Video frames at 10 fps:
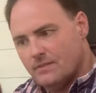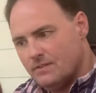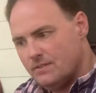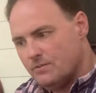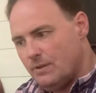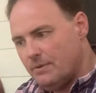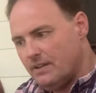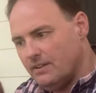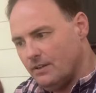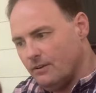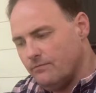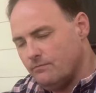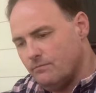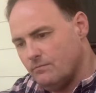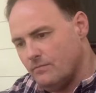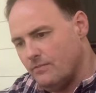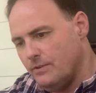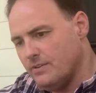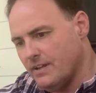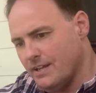sweep it in there a
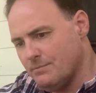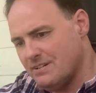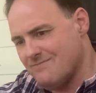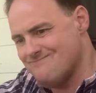few times.